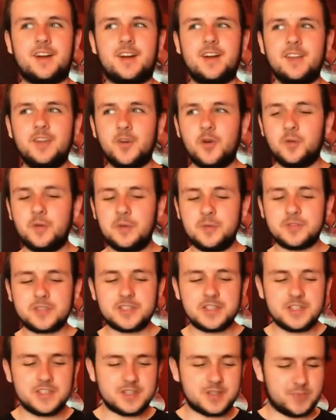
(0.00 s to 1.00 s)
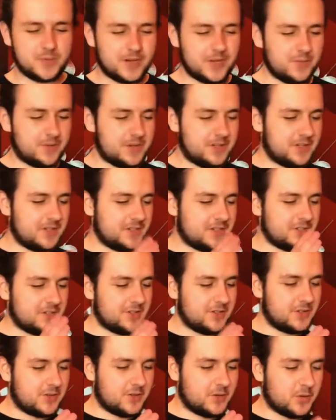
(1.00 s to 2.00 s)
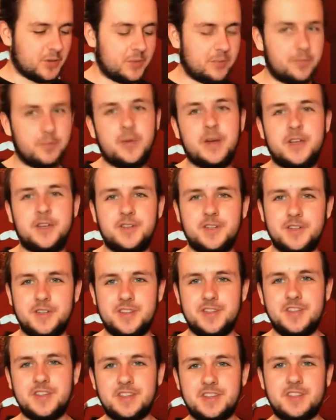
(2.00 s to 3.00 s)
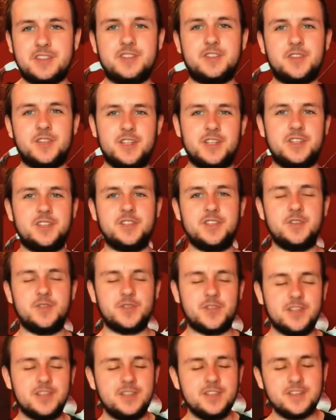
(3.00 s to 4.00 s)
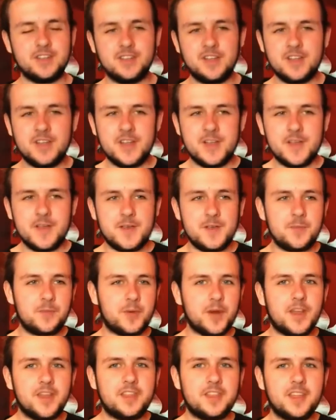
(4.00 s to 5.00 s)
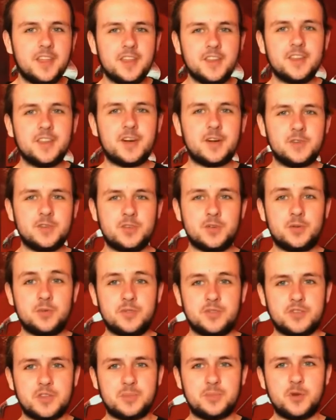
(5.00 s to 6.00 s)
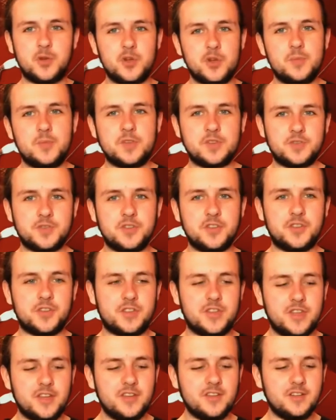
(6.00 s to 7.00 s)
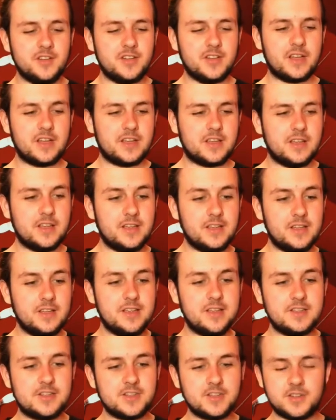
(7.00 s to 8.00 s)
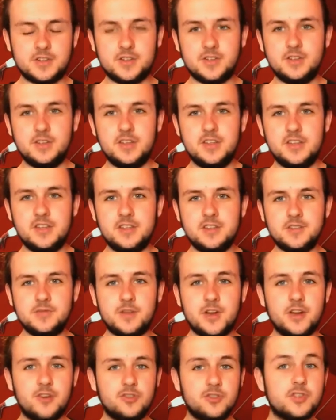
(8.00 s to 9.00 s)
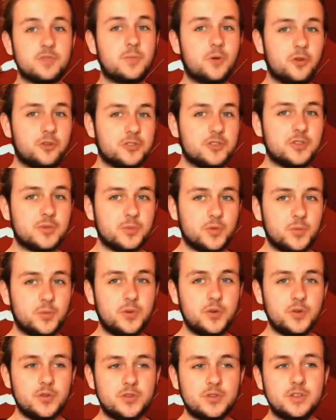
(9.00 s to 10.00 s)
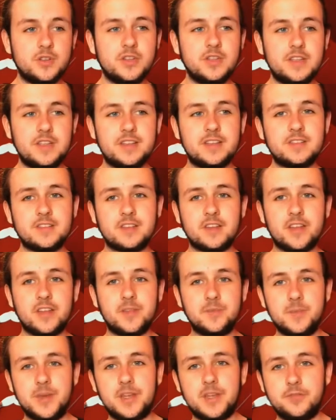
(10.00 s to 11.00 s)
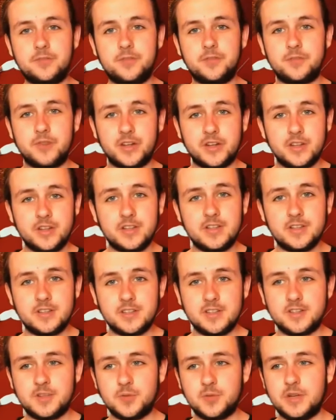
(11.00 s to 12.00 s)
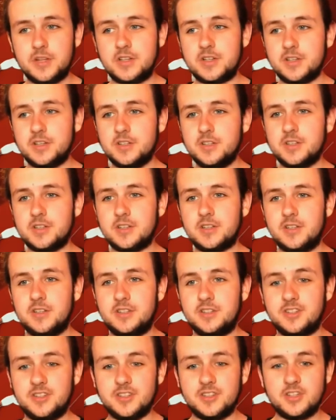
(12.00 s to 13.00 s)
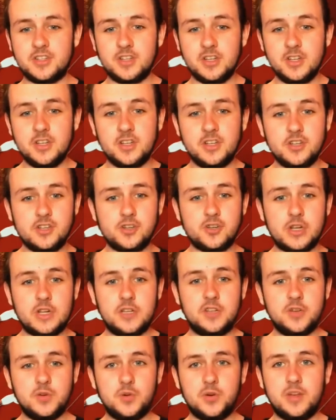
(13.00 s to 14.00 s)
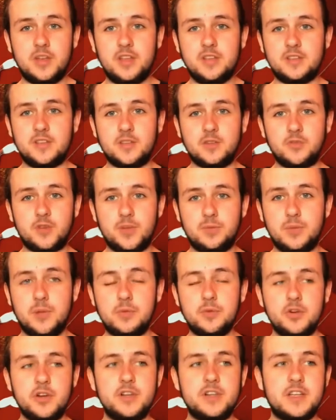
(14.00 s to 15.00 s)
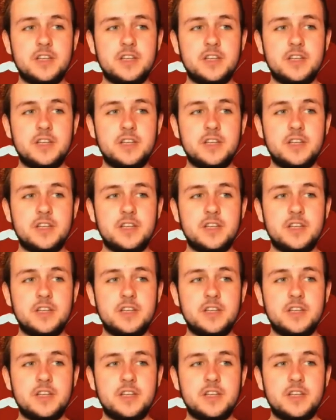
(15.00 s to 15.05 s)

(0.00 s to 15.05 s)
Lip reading: I know people say the Spider-Man doesn't quip much in this trilogy, right? But I think that was almost a purposeful thing. Like, he's a very responsible person. He doesn't like making fun of these situations. Like, he's just straight to it. He's like, right, people are in